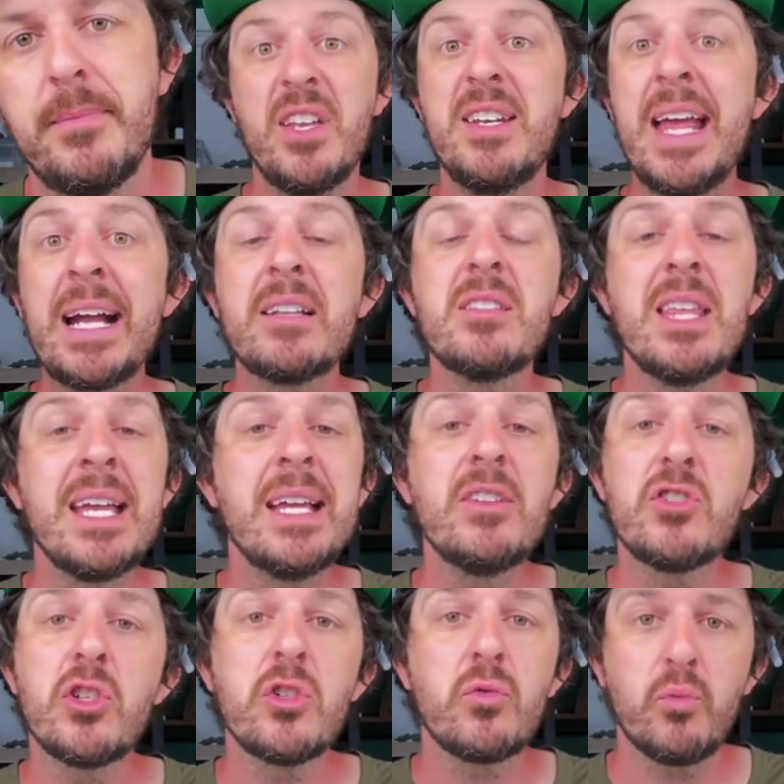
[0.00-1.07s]
The next thing
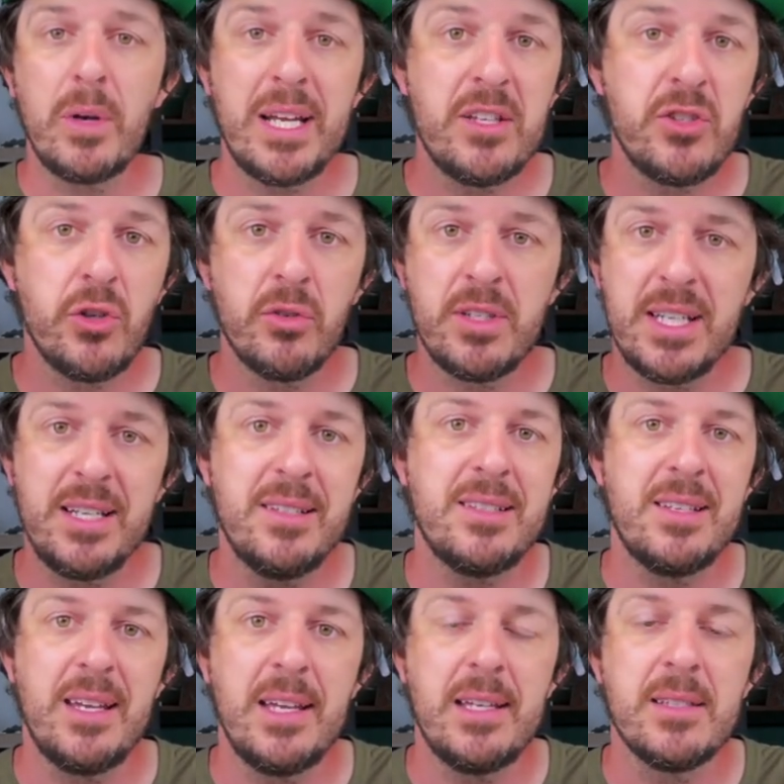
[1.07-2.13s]
is just raise your D
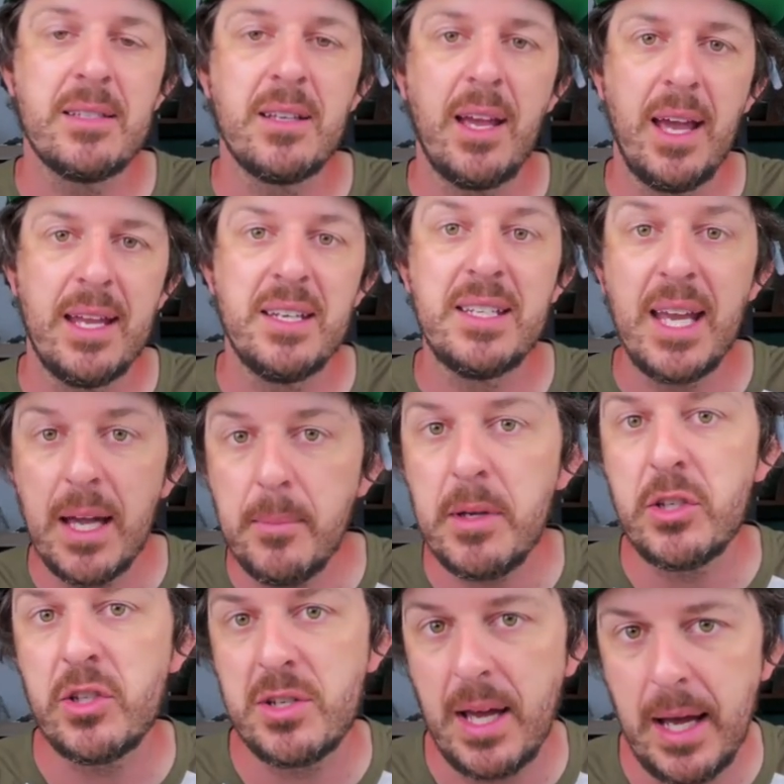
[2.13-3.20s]
Cs and
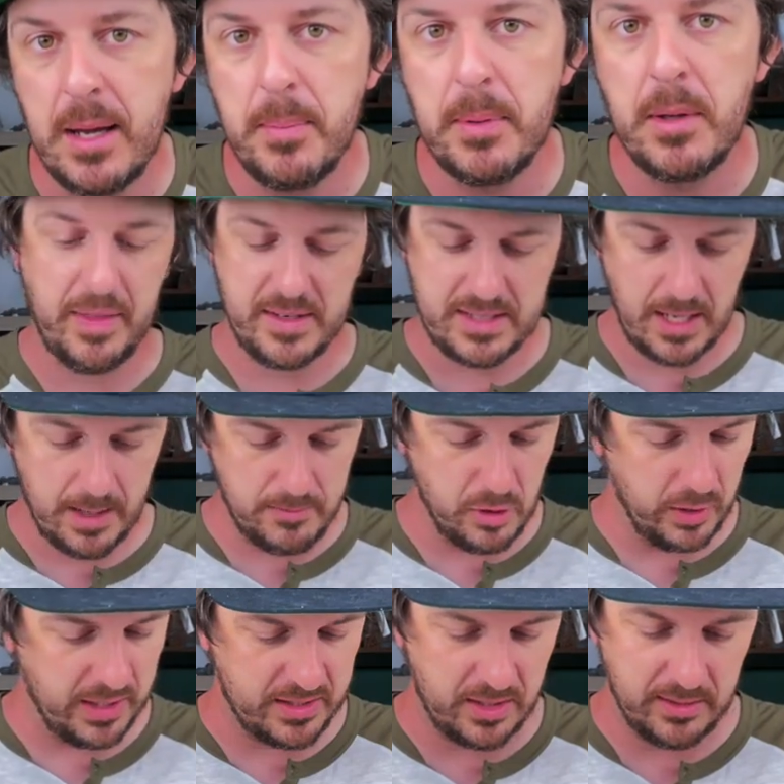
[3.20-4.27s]
damage type. By the time
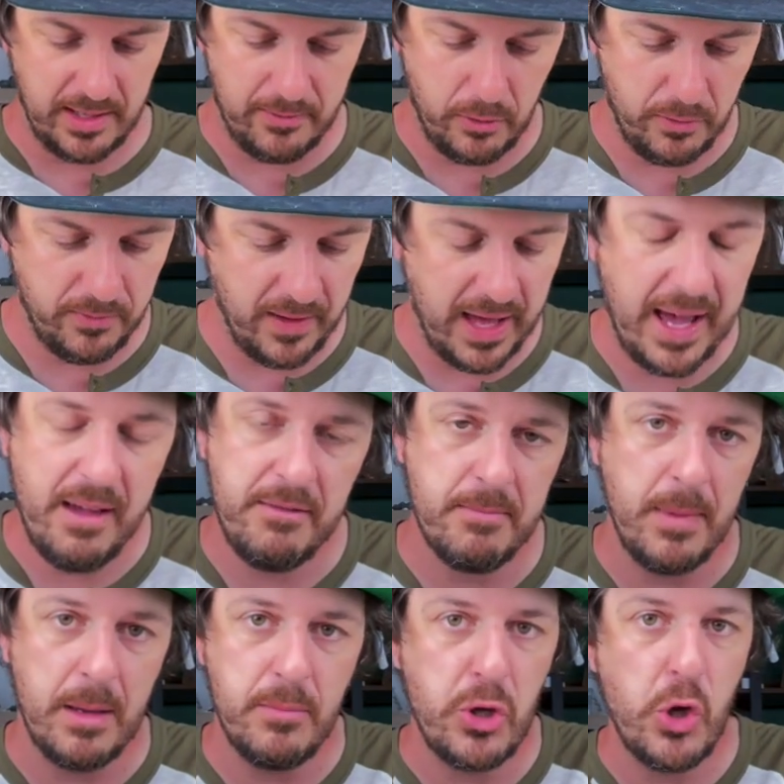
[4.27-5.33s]
you get to level
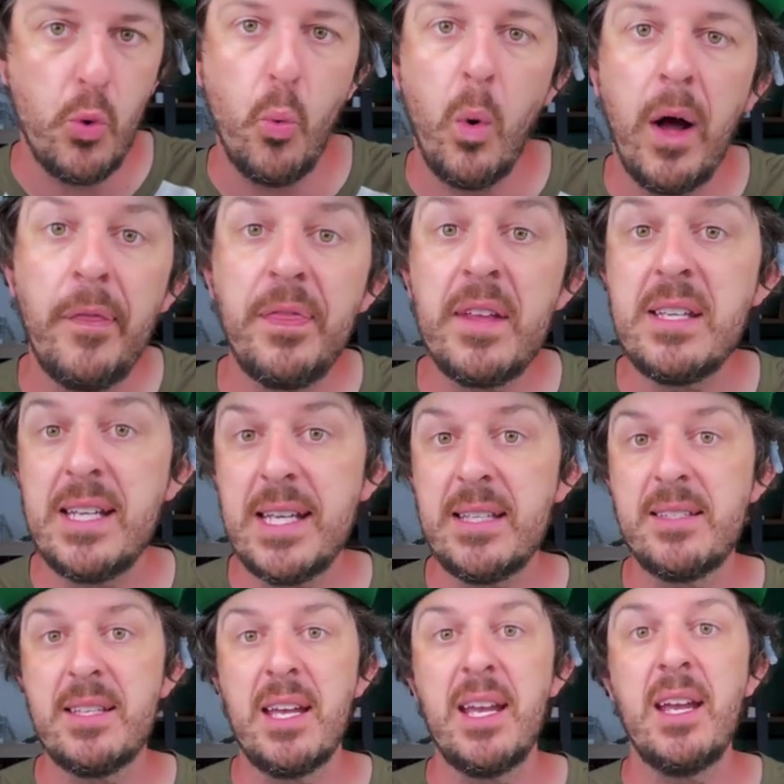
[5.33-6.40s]
five, maybe you want the D
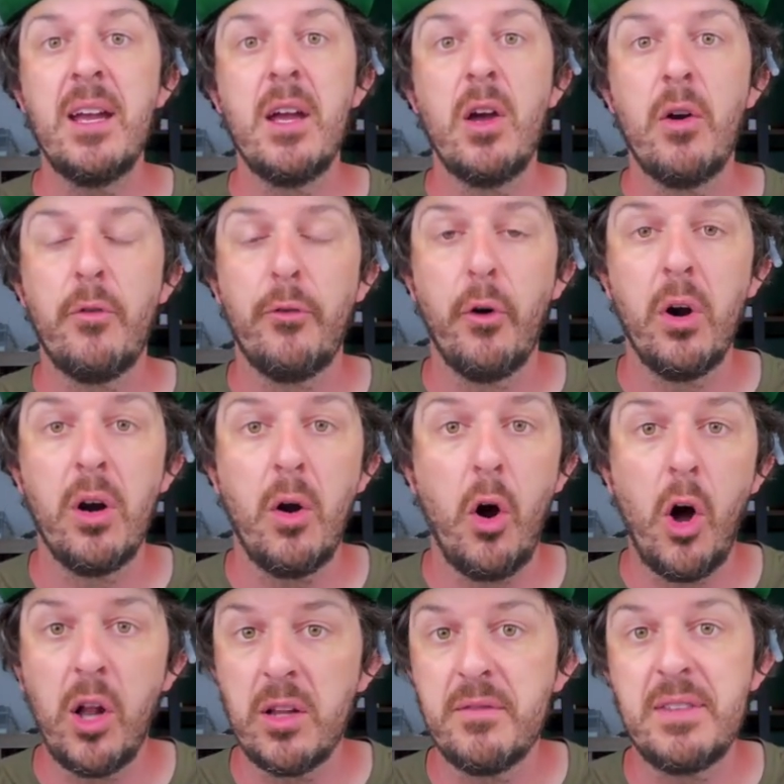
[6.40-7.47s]
C for
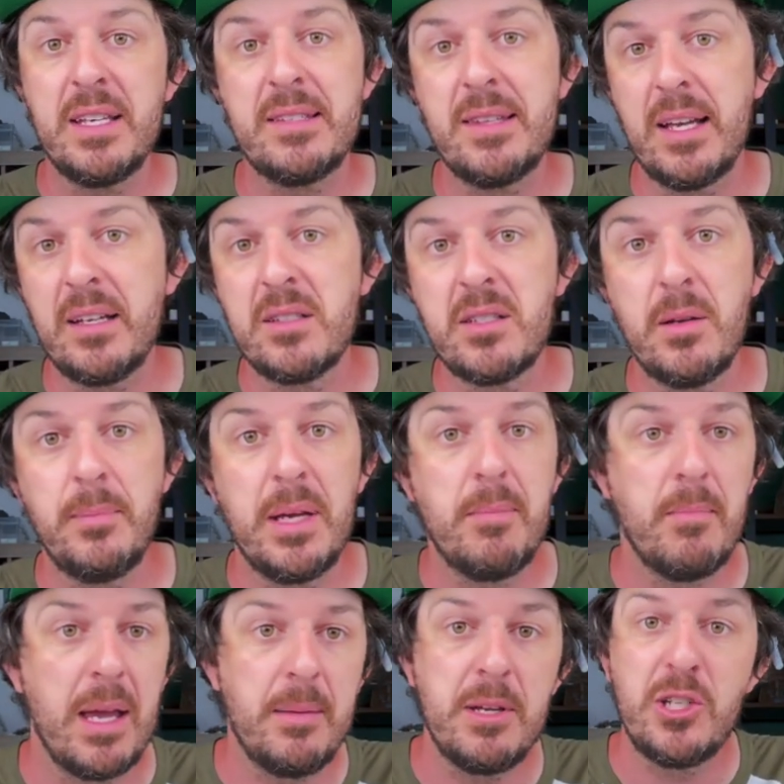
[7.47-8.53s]
all of these things to
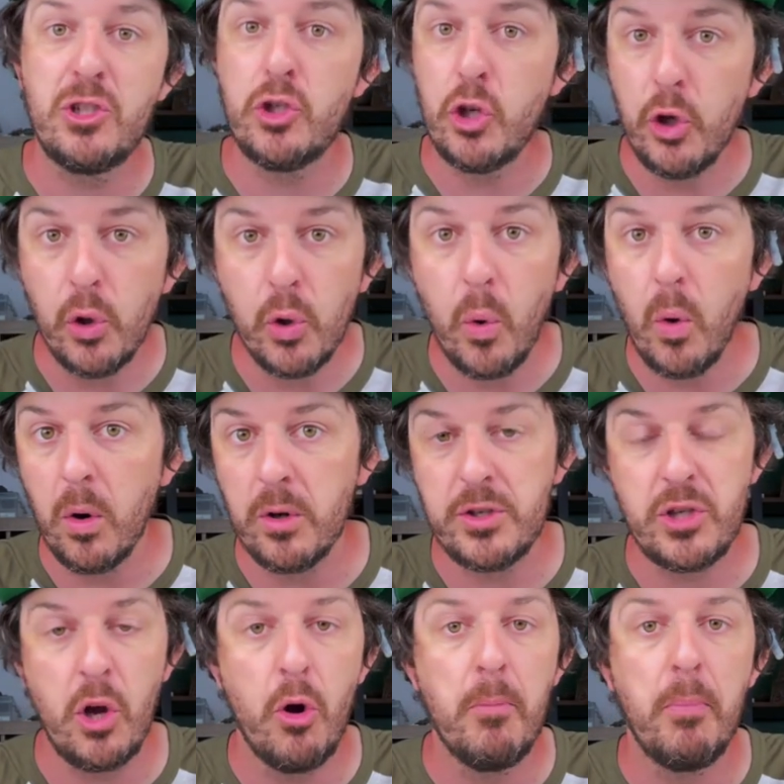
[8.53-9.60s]
be maybe two or
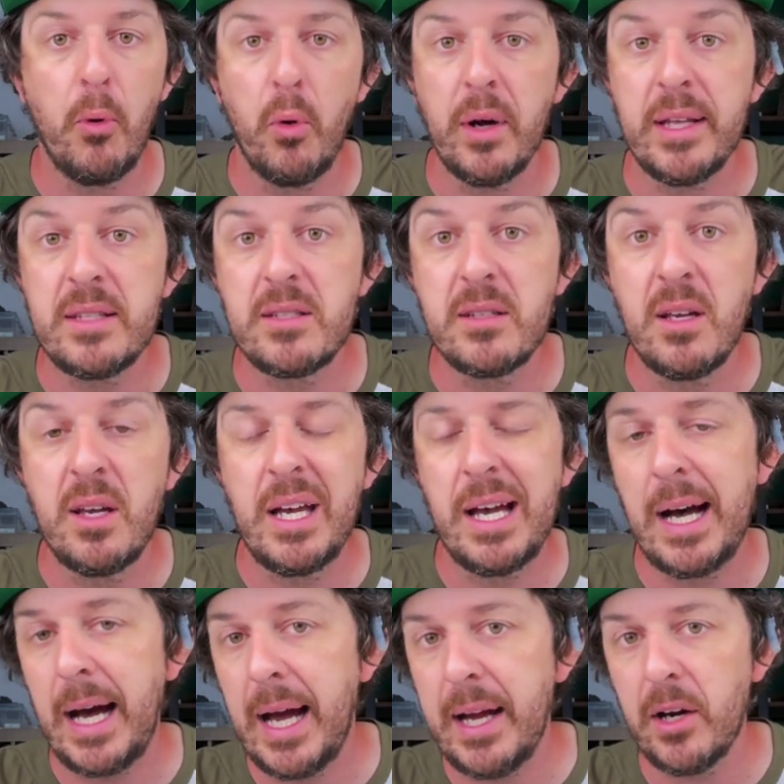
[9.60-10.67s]
so points
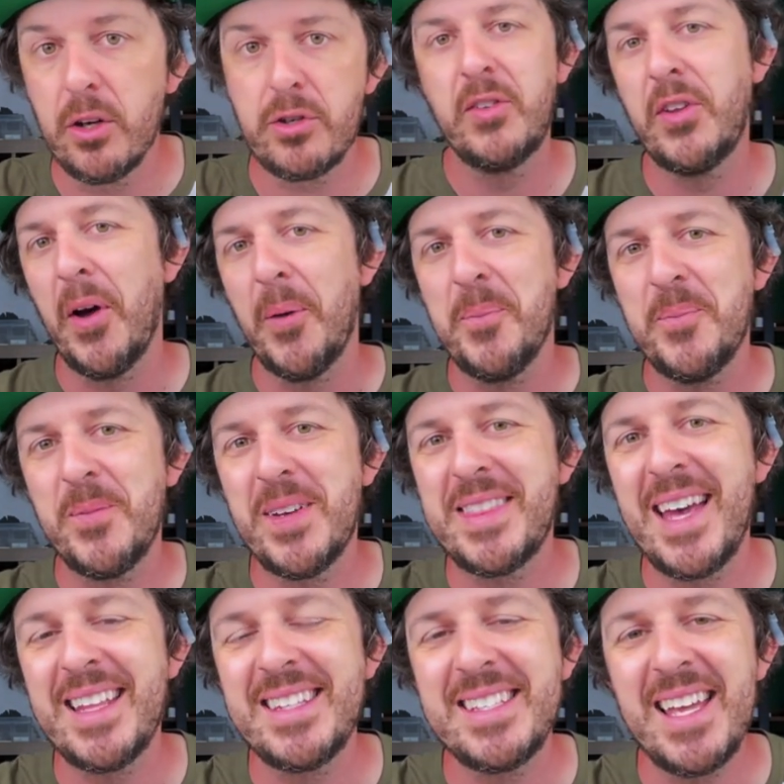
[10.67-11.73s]
higher. So
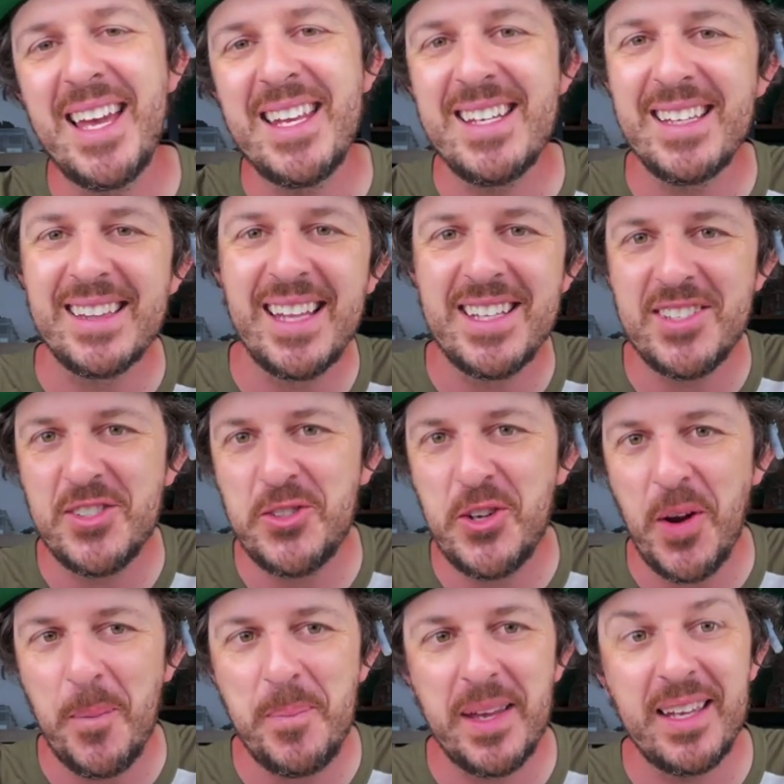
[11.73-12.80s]
with that said, let's
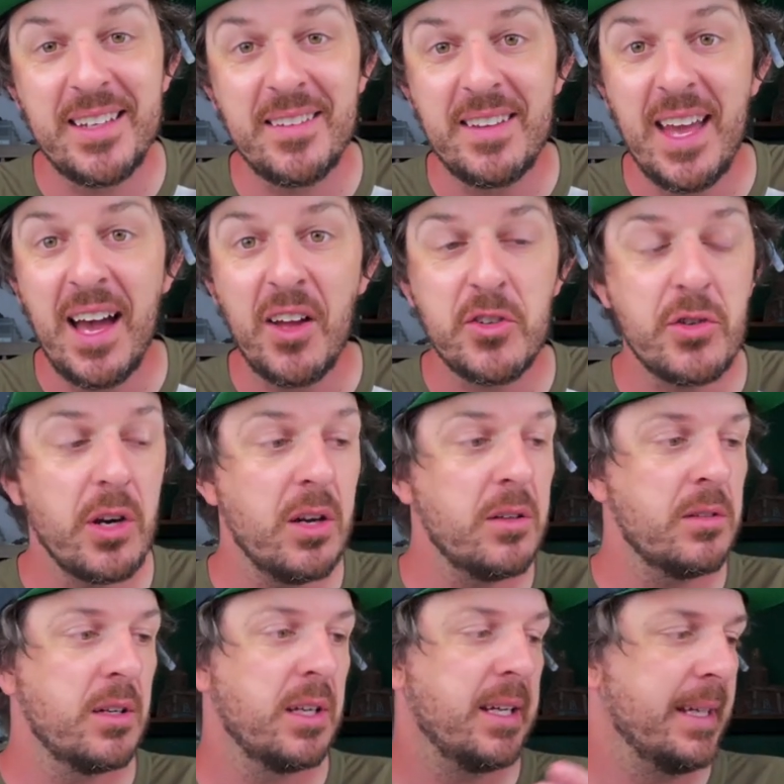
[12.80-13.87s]
jump into the
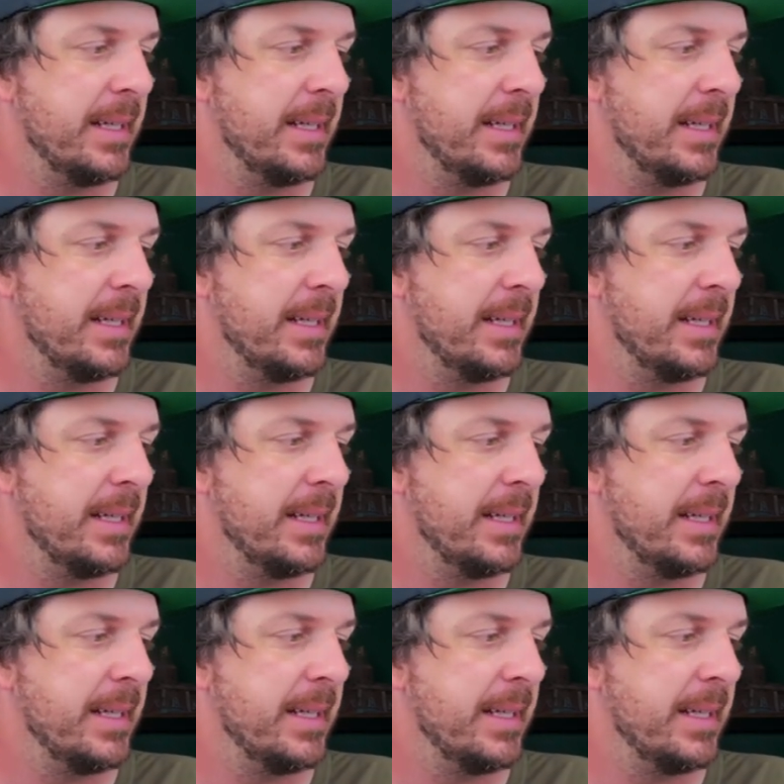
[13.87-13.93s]
outro